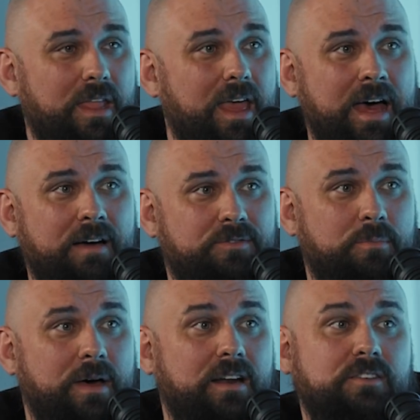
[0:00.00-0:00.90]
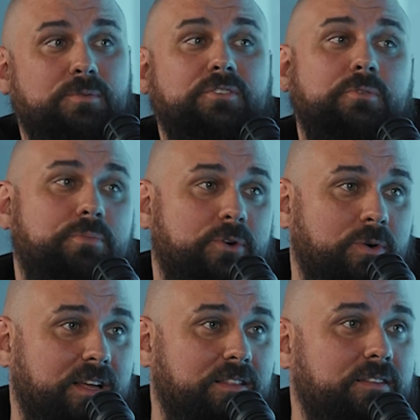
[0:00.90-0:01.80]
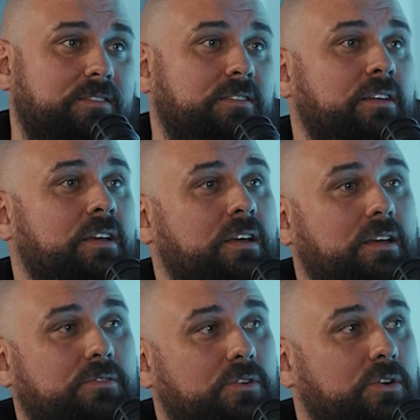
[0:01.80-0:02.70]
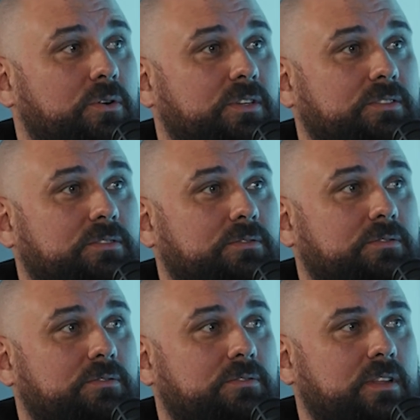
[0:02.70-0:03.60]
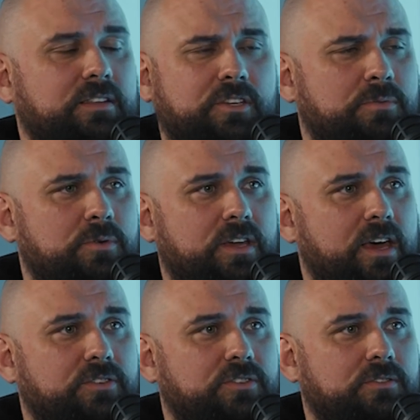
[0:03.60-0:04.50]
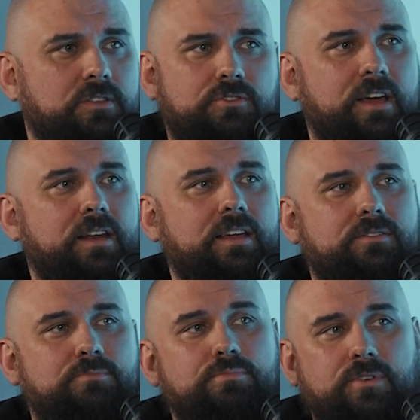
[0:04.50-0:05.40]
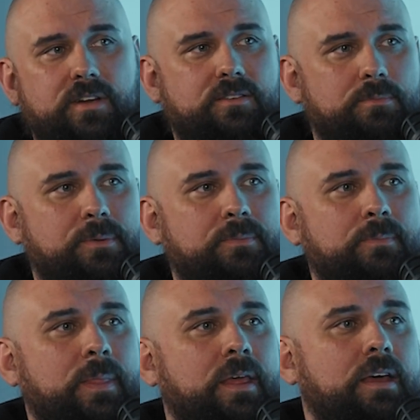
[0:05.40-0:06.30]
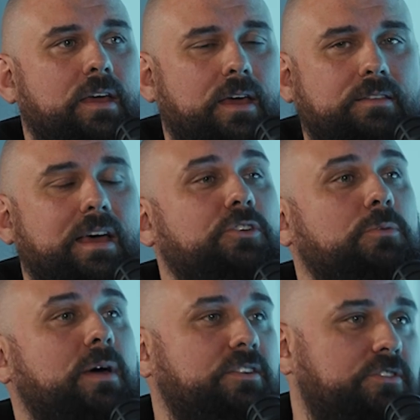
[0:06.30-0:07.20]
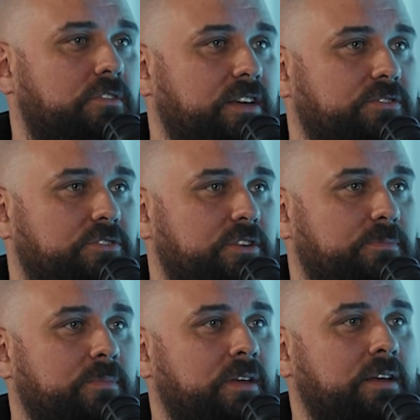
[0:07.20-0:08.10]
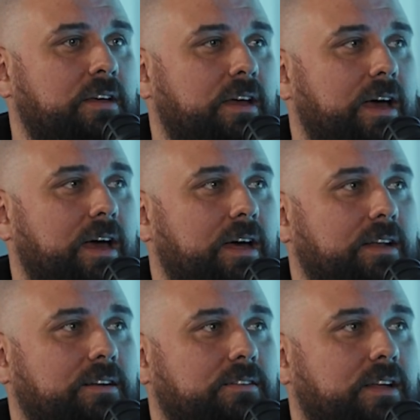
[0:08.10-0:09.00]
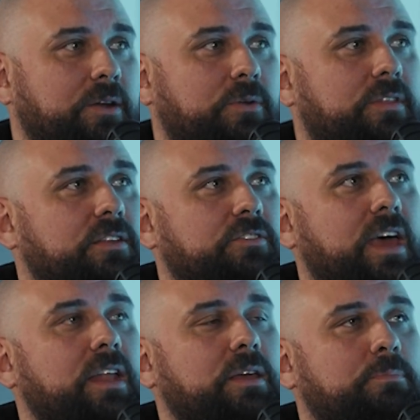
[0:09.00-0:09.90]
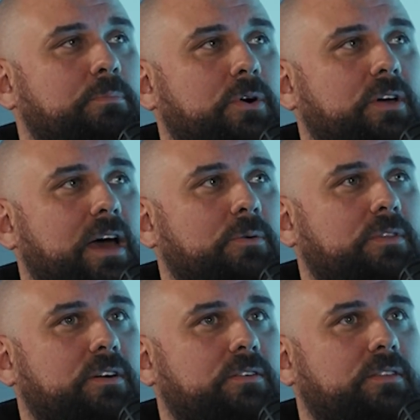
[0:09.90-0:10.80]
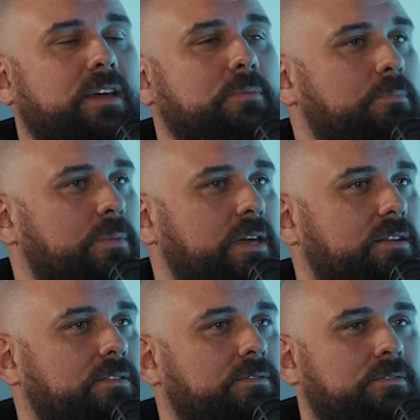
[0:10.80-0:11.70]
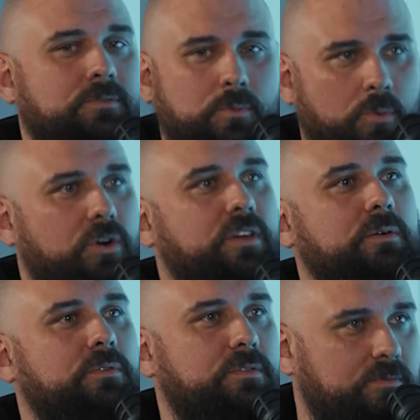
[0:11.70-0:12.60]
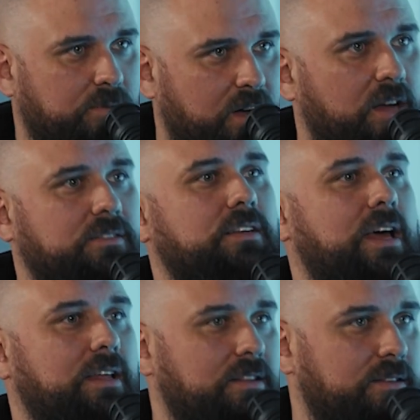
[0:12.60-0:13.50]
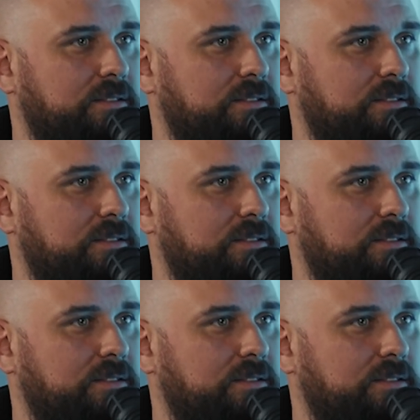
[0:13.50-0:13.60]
Half the battle, especially with pro athletes, as you know, is the communication. The training is pretty simple. Yeah. It's how do you manage a relationship? And I don't think there's any book out there that can beat working with constant athletes.